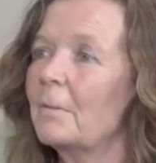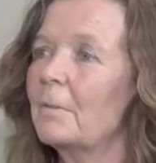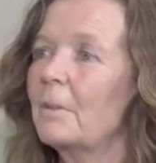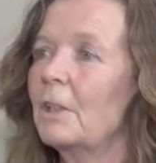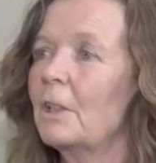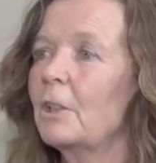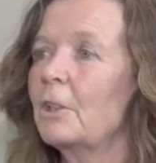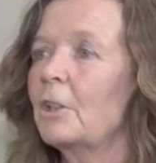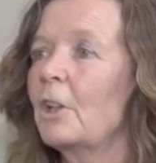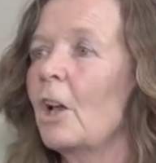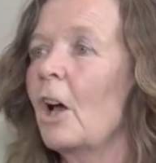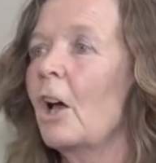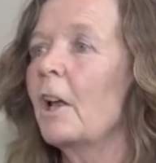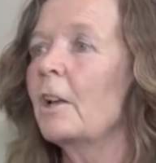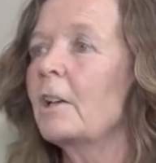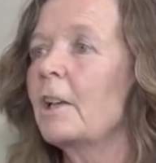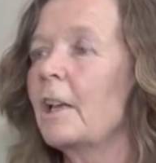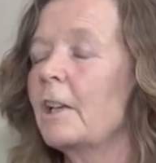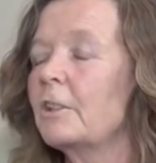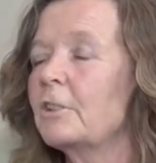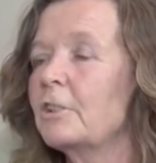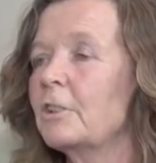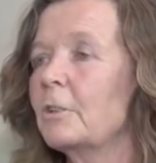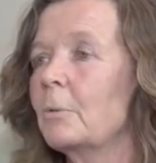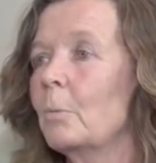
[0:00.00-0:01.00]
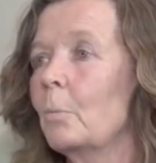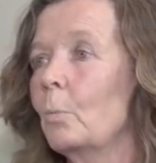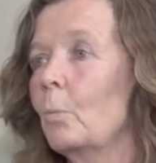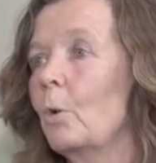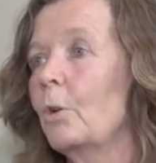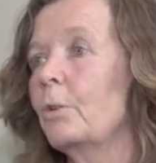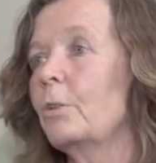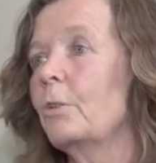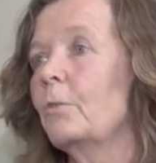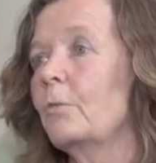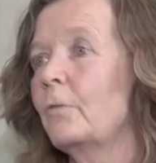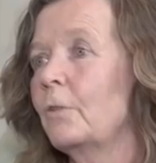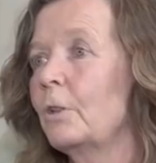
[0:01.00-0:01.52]
annihilation, what
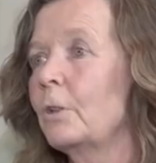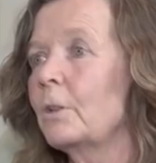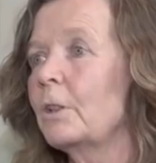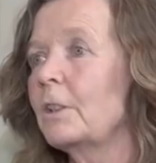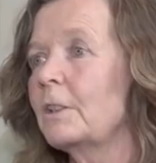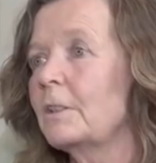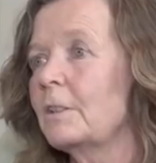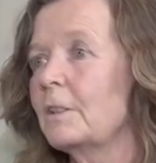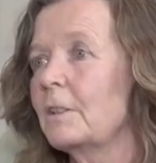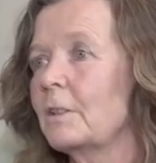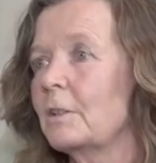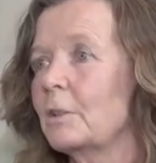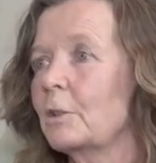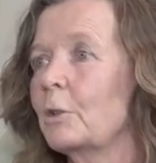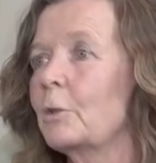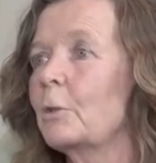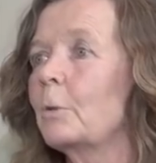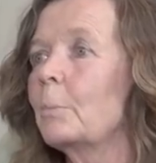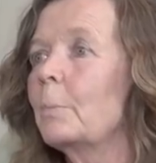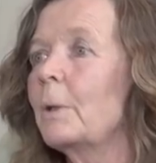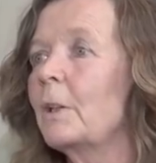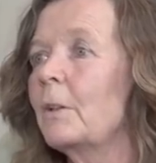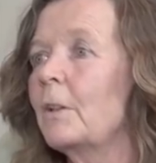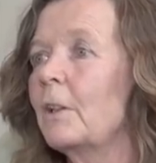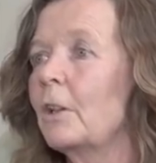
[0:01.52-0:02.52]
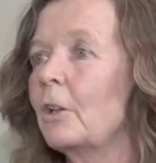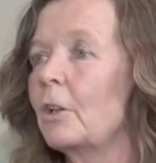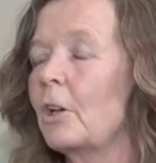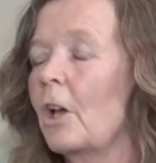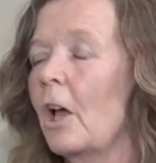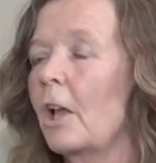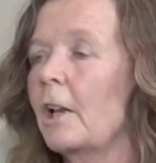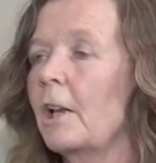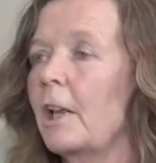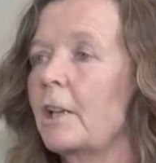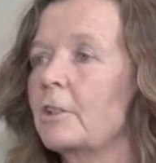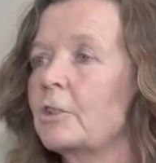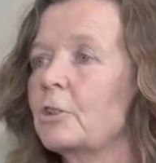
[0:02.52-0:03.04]
you feel is it's going to be the
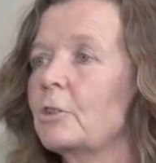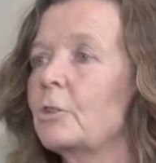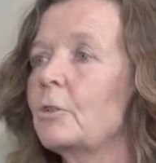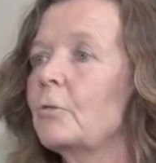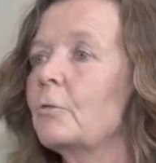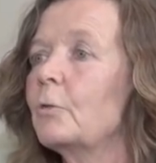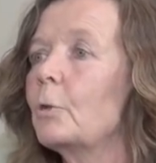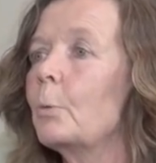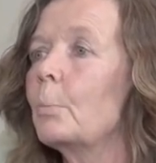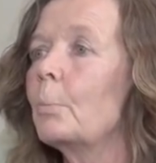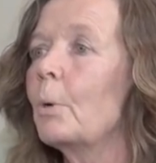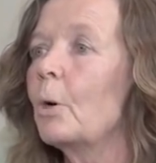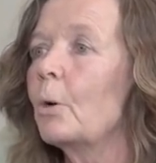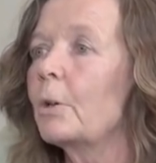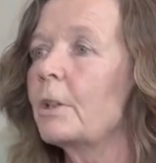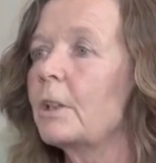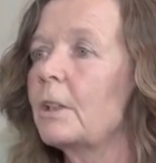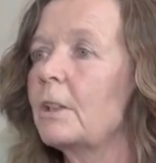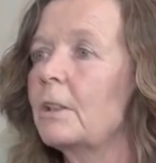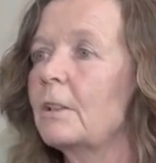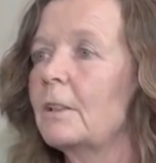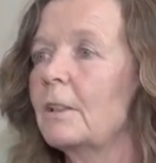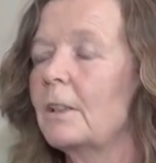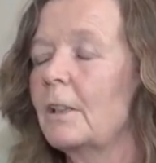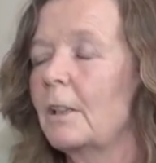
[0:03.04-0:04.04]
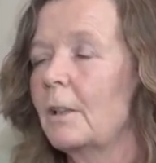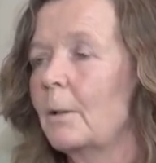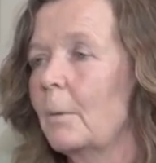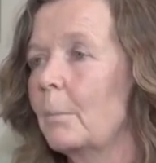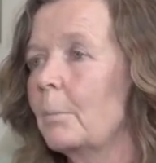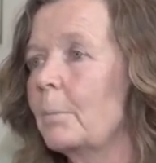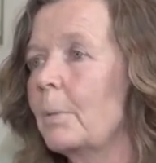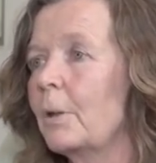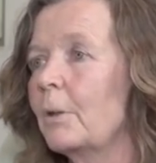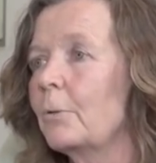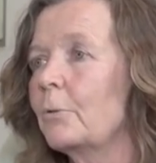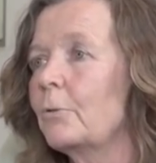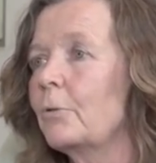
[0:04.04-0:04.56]
annihilation of your body,
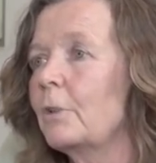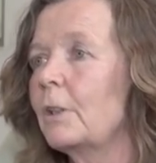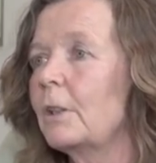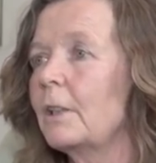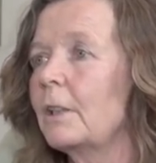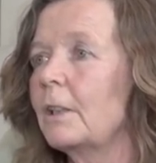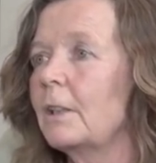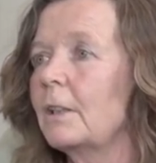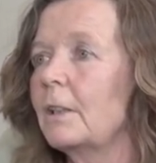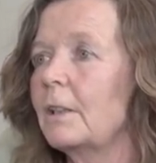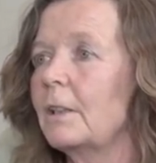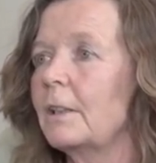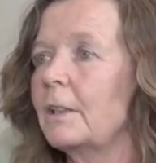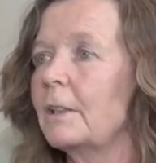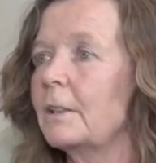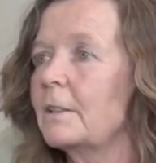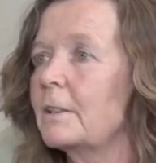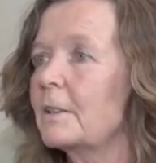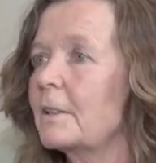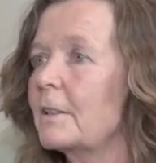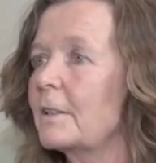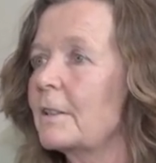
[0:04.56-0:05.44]
but really it's